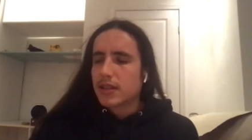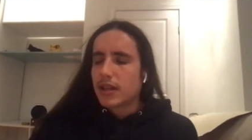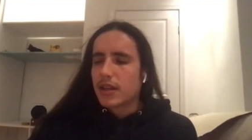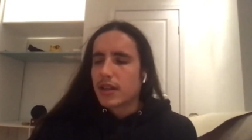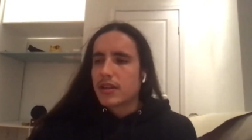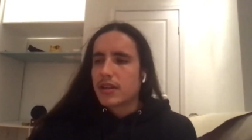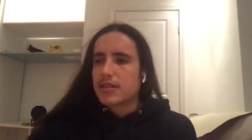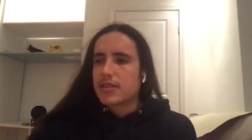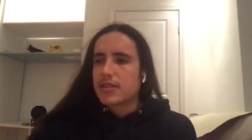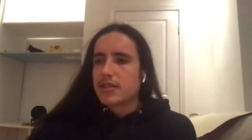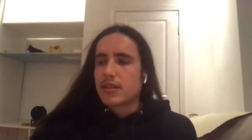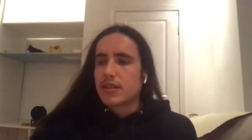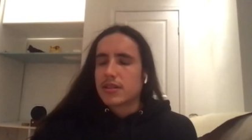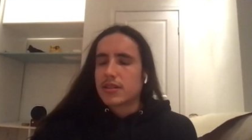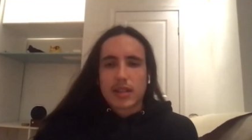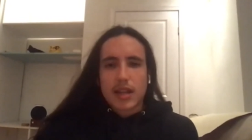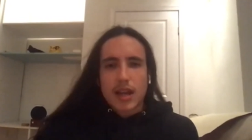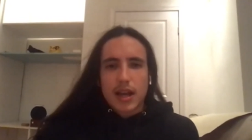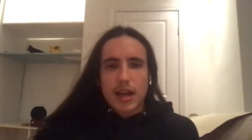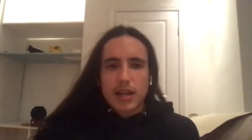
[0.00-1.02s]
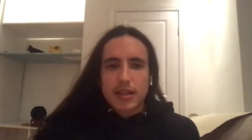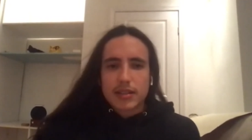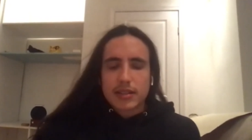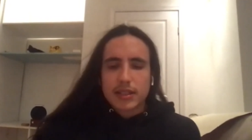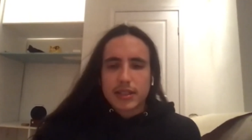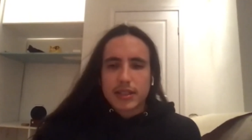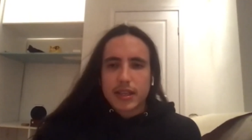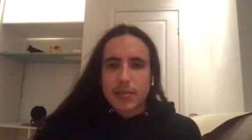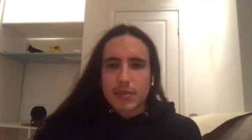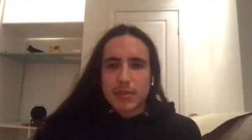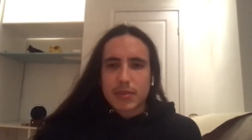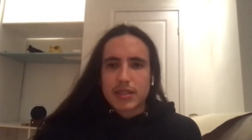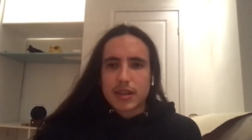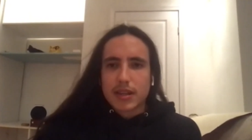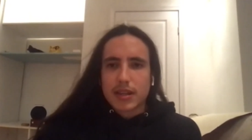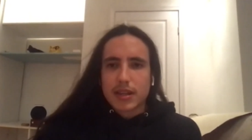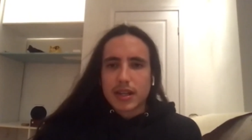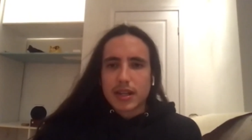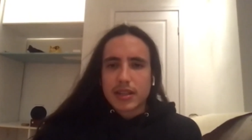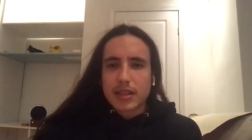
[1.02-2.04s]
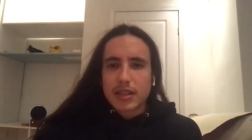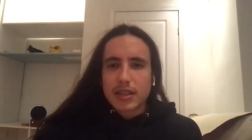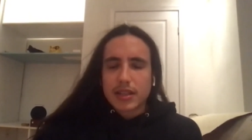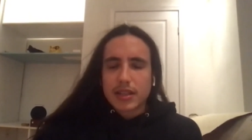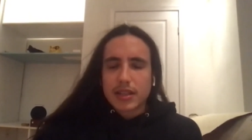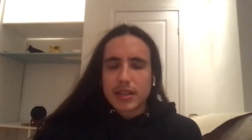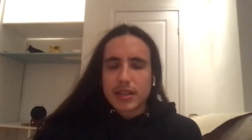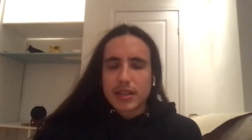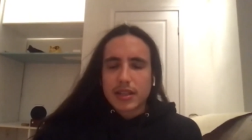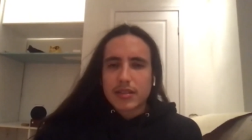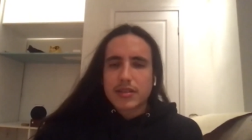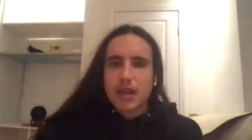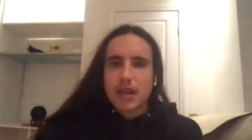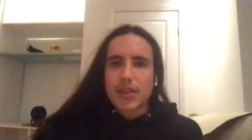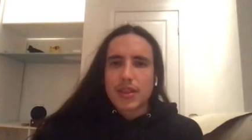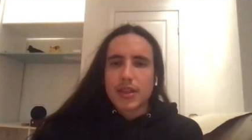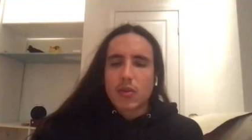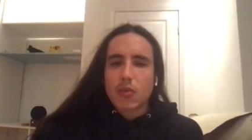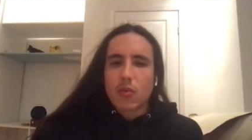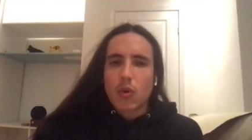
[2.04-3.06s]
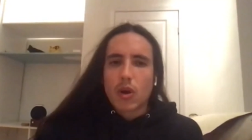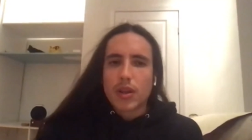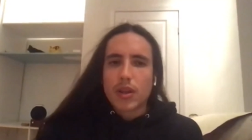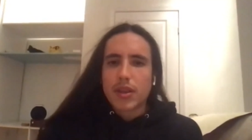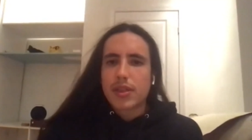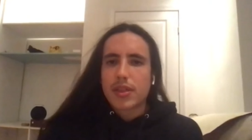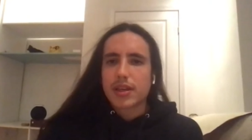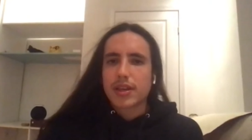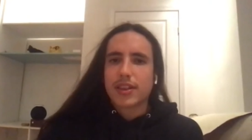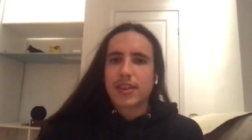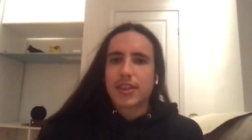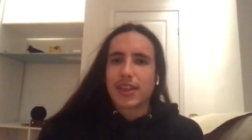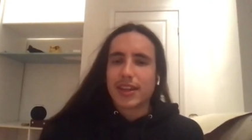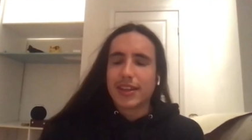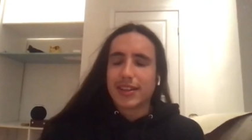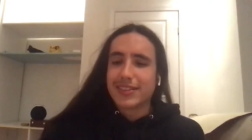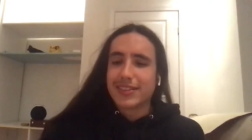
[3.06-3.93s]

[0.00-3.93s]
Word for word: there's there's a lot that can be done and i think it's i think one thing